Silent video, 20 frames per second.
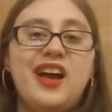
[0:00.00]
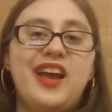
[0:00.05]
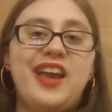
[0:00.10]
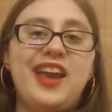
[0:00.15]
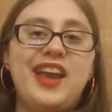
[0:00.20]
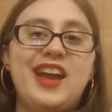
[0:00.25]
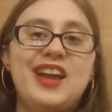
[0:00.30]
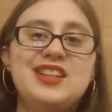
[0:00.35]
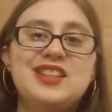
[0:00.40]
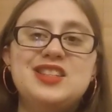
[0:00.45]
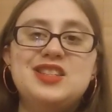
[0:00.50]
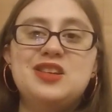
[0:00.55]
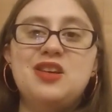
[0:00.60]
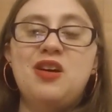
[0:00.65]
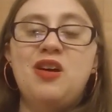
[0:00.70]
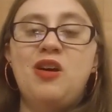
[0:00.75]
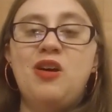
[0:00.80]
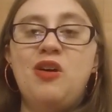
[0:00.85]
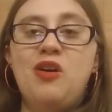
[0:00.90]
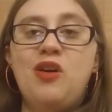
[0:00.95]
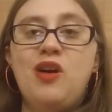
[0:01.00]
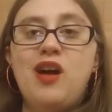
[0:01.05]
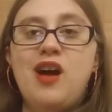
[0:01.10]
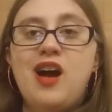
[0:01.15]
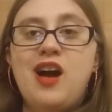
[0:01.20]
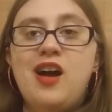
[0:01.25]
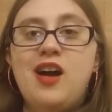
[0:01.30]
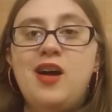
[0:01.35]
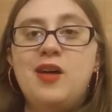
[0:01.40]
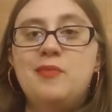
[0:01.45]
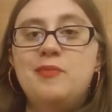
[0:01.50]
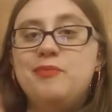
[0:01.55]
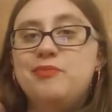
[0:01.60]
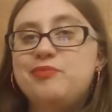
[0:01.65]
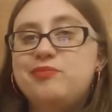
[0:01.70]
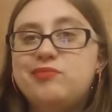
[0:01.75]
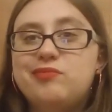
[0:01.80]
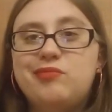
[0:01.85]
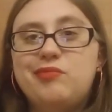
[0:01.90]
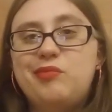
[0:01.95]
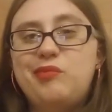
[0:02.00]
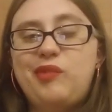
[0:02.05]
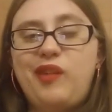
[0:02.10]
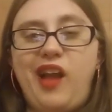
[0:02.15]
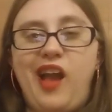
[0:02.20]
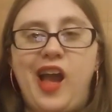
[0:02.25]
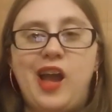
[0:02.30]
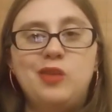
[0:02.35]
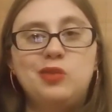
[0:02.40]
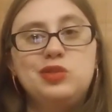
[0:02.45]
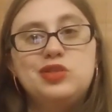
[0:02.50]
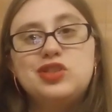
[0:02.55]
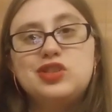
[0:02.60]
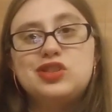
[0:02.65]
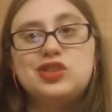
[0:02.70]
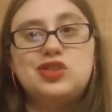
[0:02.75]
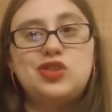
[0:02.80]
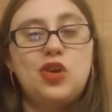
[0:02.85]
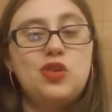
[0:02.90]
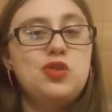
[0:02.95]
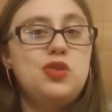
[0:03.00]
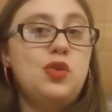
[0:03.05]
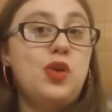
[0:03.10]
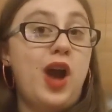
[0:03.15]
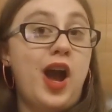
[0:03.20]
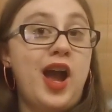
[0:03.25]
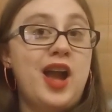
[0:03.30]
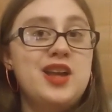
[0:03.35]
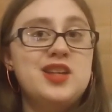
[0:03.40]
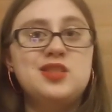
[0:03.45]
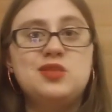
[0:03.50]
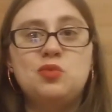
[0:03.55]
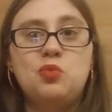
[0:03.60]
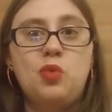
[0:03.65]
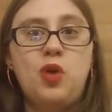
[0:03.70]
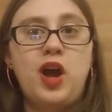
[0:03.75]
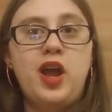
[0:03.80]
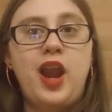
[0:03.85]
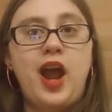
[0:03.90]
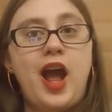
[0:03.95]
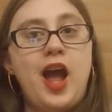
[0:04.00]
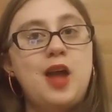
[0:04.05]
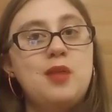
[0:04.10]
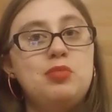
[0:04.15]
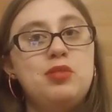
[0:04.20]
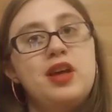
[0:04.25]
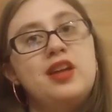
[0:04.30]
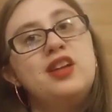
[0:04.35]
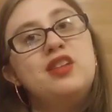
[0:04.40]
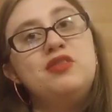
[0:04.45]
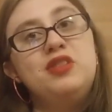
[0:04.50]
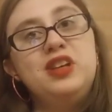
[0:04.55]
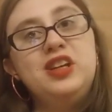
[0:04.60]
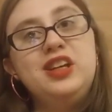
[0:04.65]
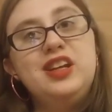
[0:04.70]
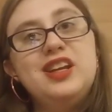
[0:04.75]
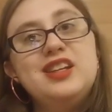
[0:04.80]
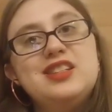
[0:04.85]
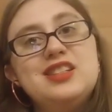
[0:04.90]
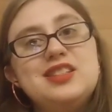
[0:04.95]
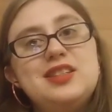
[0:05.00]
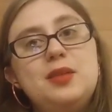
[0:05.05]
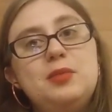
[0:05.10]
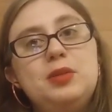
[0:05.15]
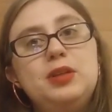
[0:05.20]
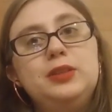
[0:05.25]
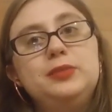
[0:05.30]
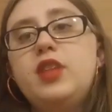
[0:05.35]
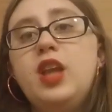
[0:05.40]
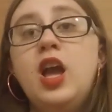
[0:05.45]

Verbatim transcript: And so um, I will just show you guys what I plan on reading in December.